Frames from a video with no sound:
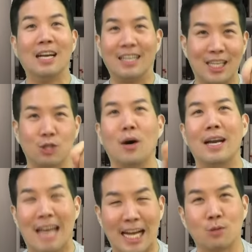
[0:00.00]
Guess
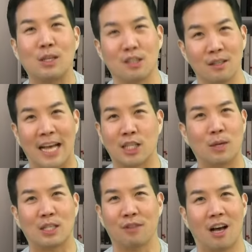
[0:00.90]
what? Next week's
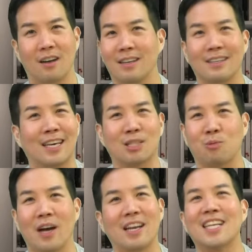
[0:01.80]
vlog, guess what?